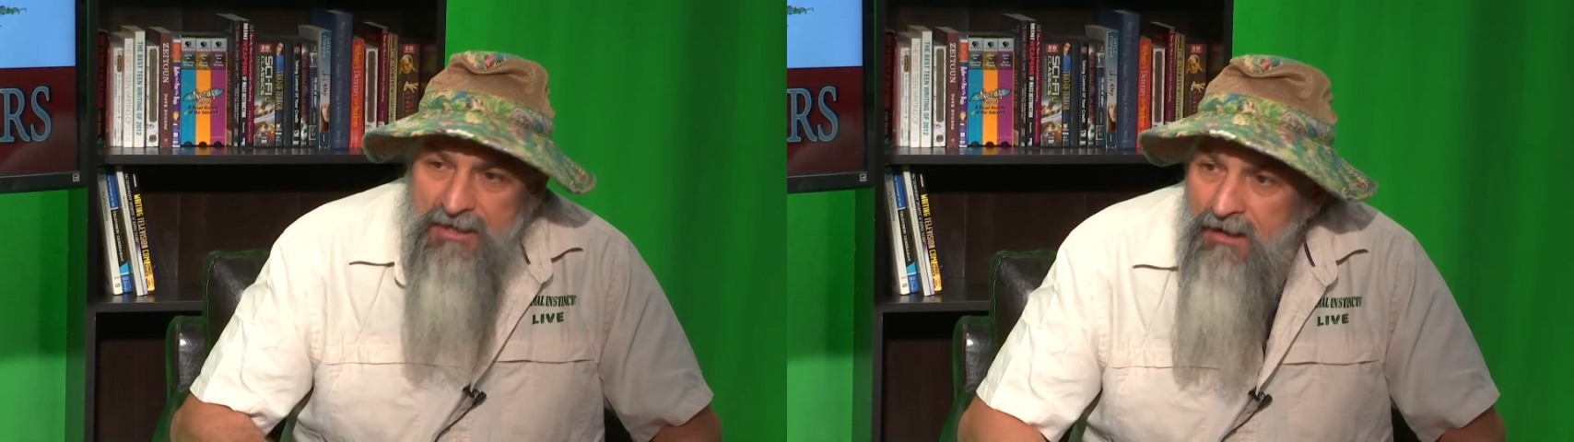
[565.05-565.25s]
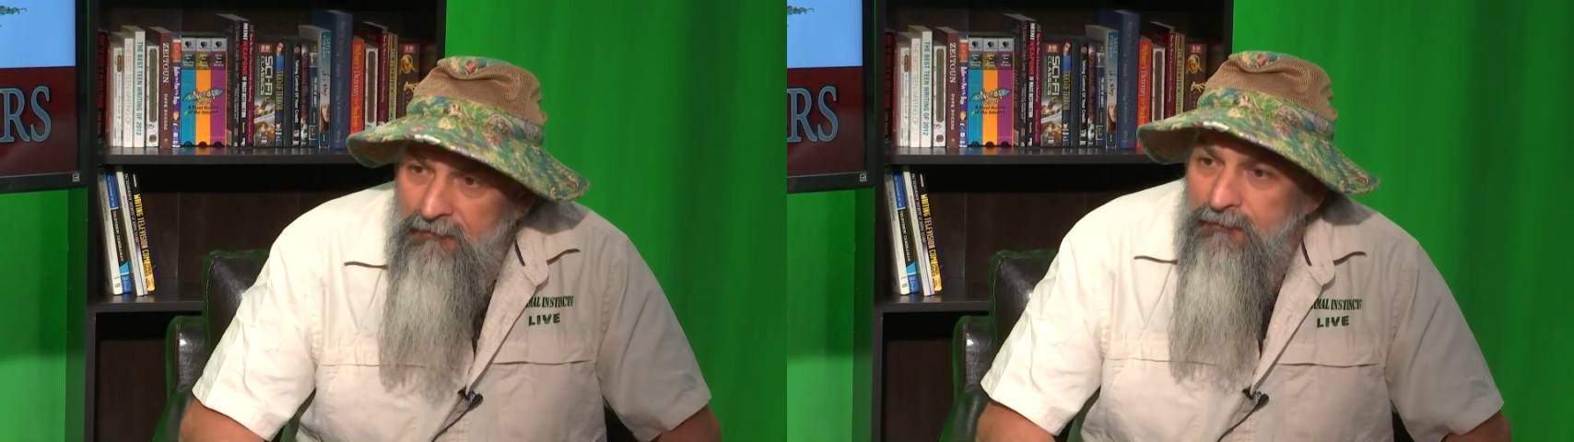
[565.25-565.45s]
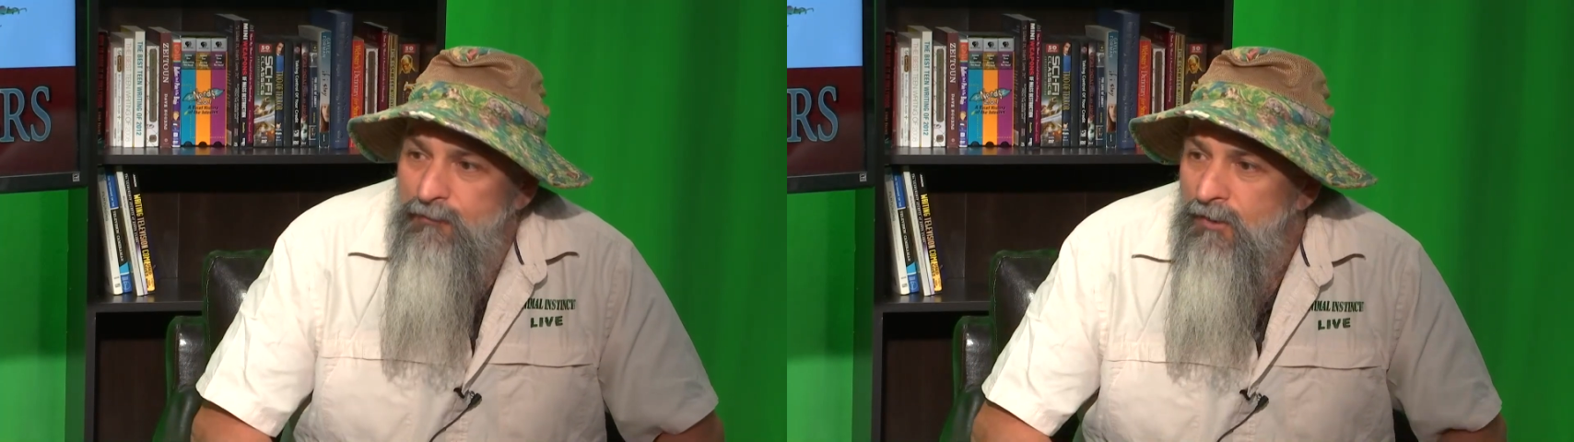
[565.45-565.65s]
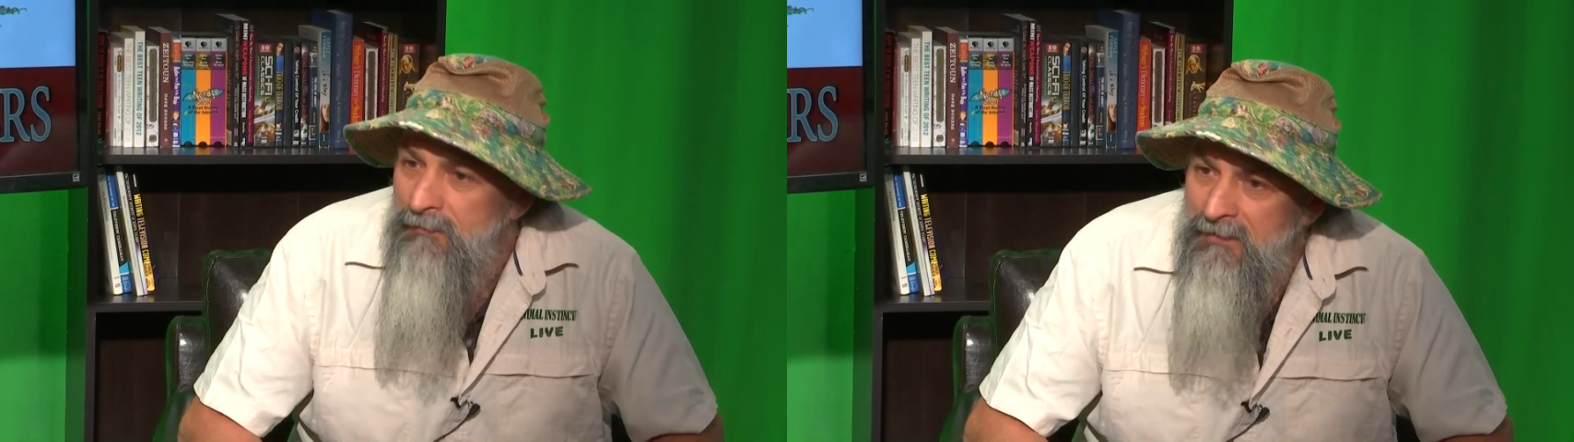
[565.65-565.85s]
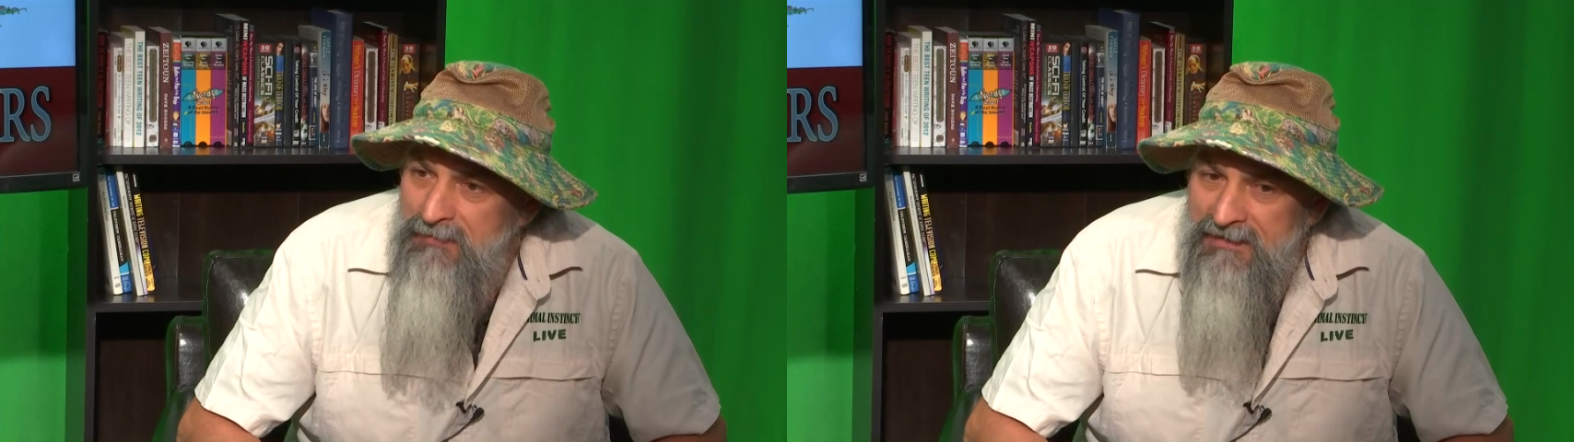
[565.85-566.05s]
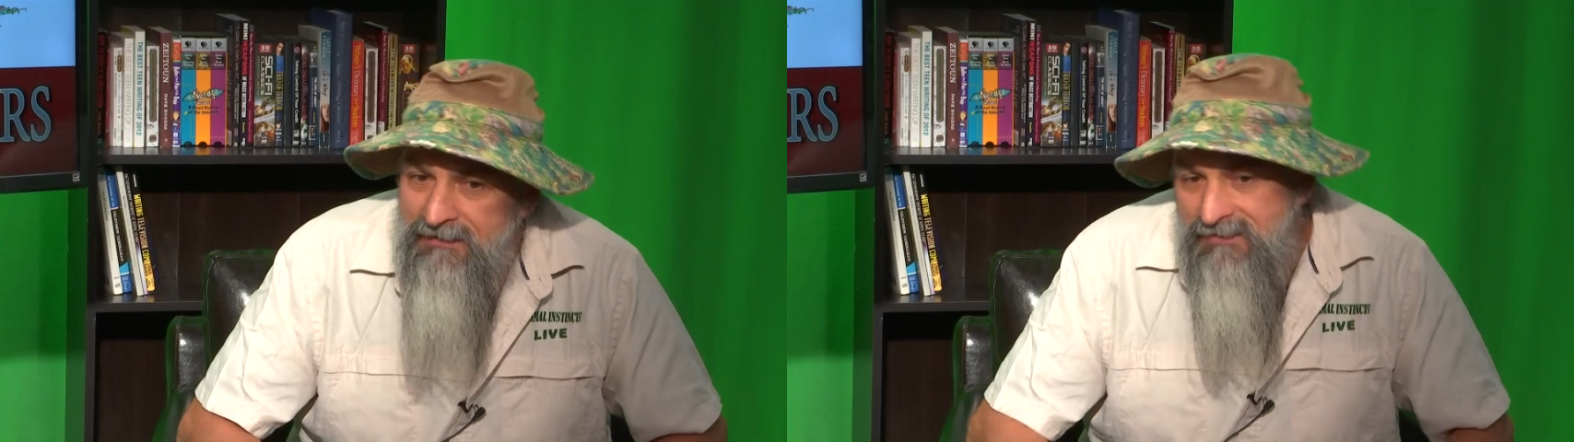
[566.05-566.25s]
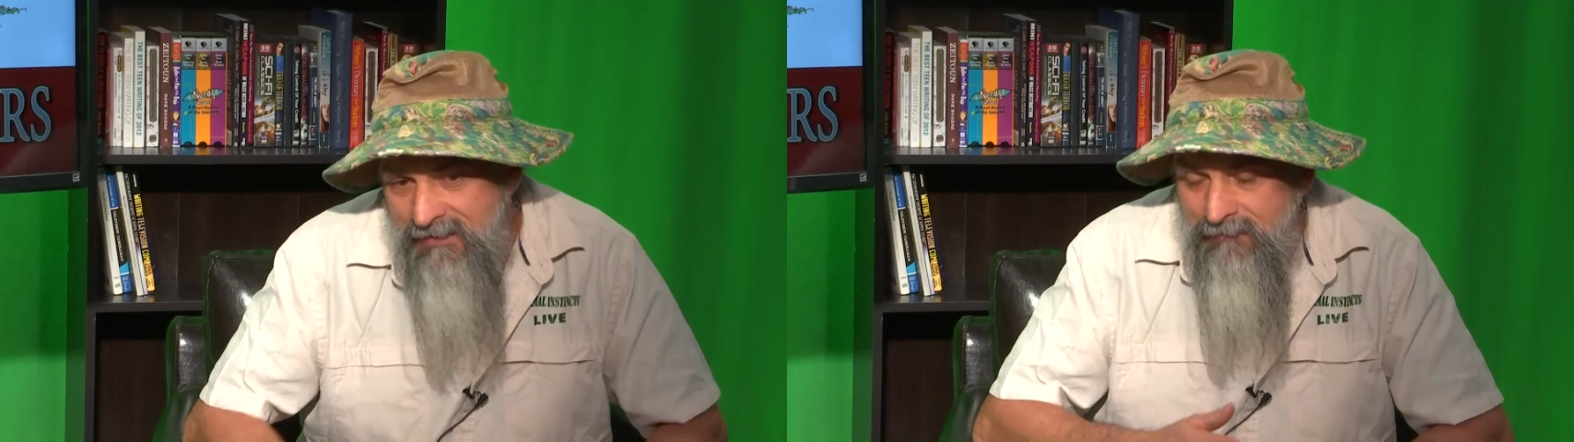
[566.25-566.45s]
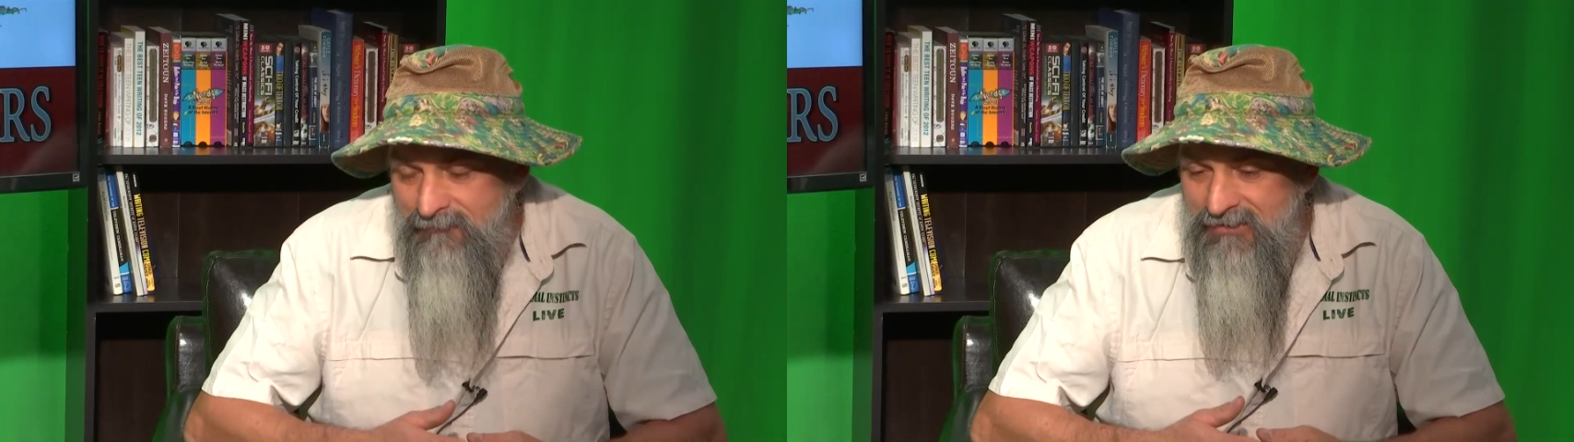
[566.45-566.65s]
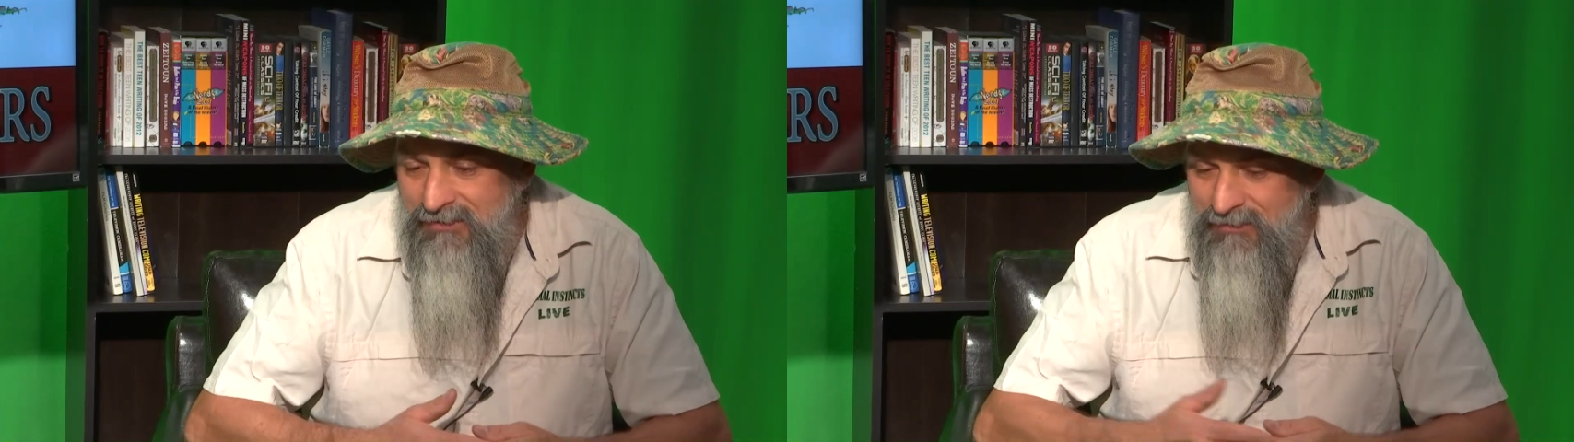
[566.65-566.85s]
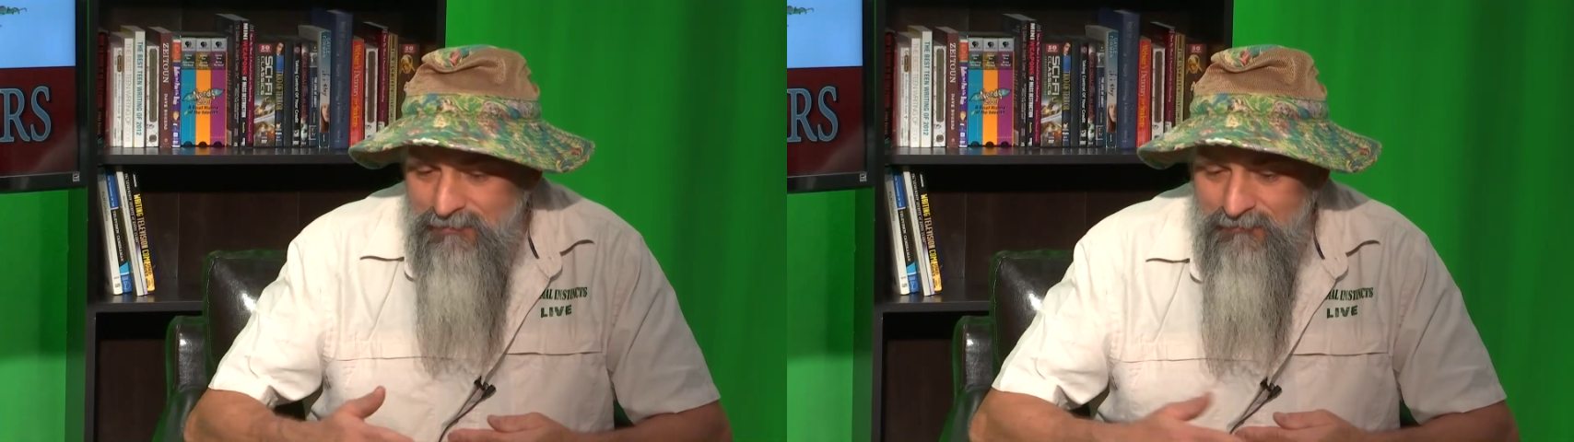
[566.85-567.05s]
cover for me because I
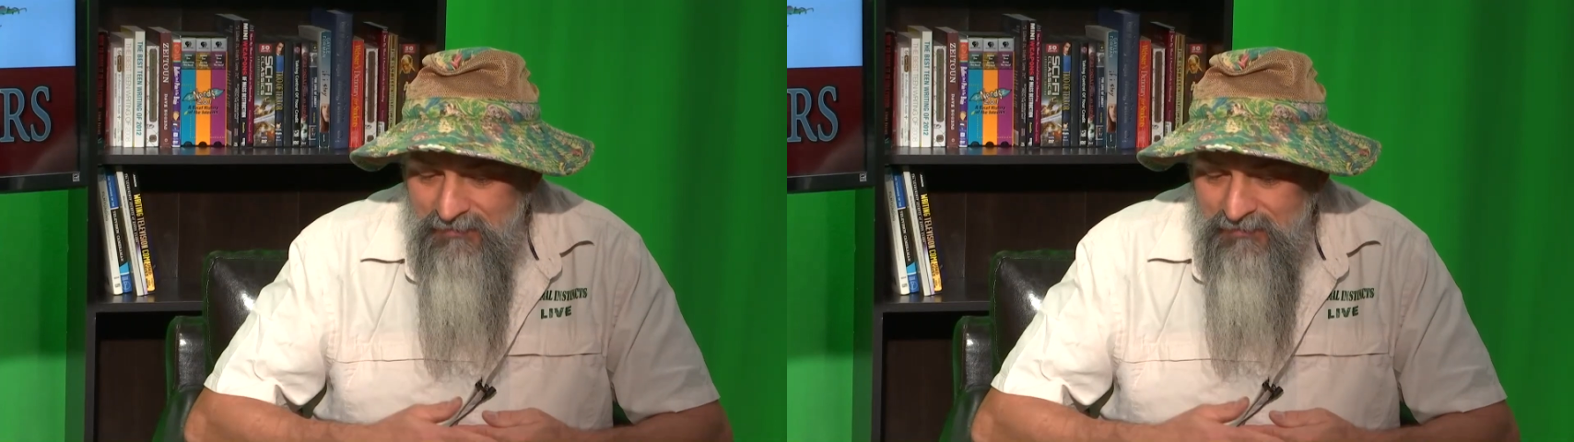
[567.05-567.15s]
was